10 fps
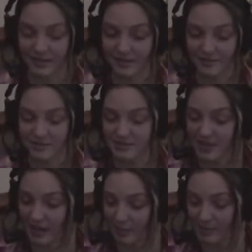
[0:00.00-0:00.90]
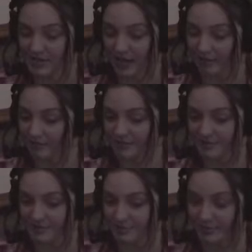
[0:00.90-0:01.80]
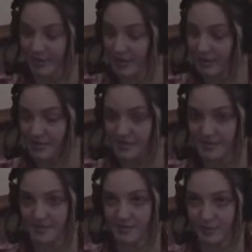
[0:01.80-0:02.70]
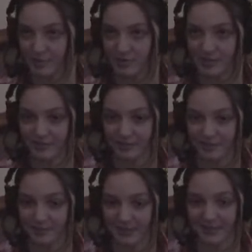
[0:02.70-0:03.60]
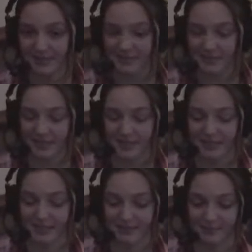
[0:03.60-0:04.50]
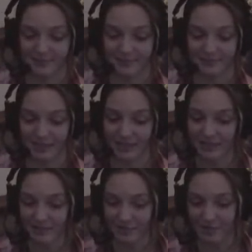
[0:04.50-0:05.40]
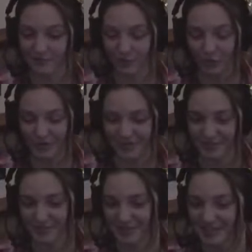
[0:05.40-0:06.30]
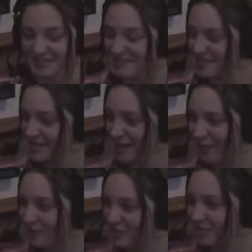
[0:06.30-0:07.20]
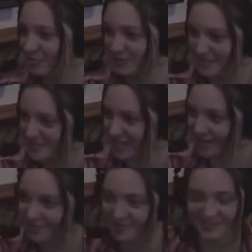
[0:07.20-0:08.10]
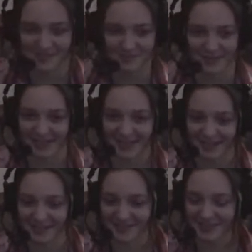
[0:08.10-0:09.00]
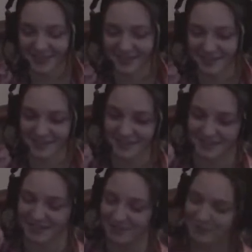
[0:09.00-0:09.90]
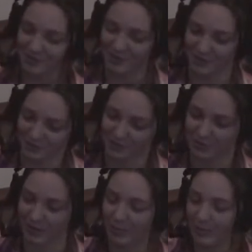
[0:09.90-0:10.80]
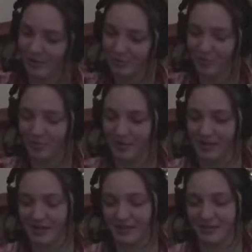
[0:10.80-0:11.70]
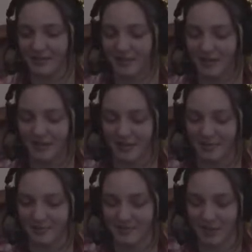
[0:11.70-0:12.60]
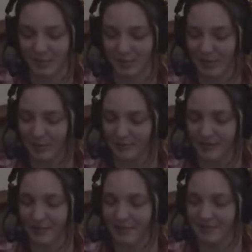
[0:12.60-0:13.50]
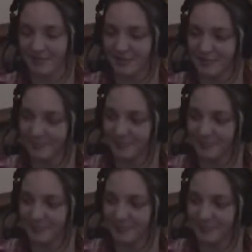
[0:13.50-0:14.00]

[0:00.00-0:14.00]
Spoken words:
Just that we have clinched a berth in the CCWHA tournament. And looking forward to seeing how everything plays out this weekend, to see who our opponent will be and start preparing for that mentally.